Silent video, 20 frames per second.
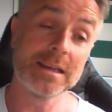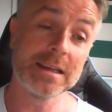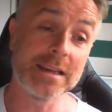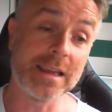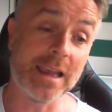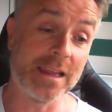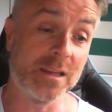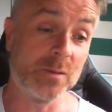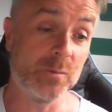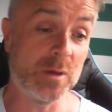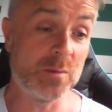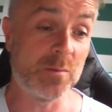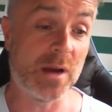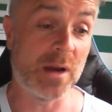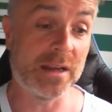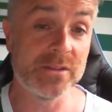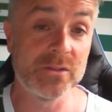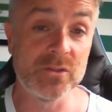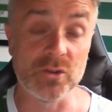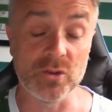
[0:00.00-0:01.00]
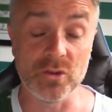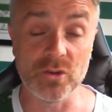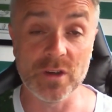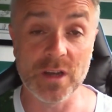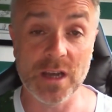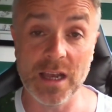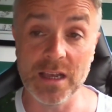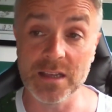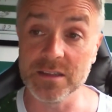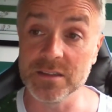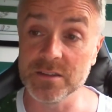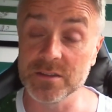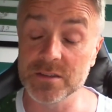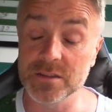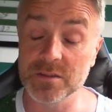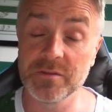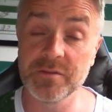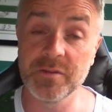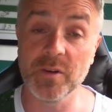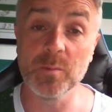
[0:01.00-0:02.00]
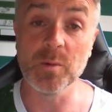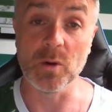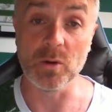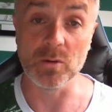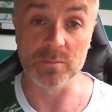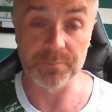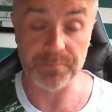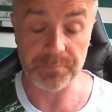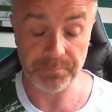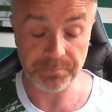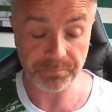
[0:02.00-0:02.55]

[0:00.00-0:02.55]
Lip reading: get the wee man to his football.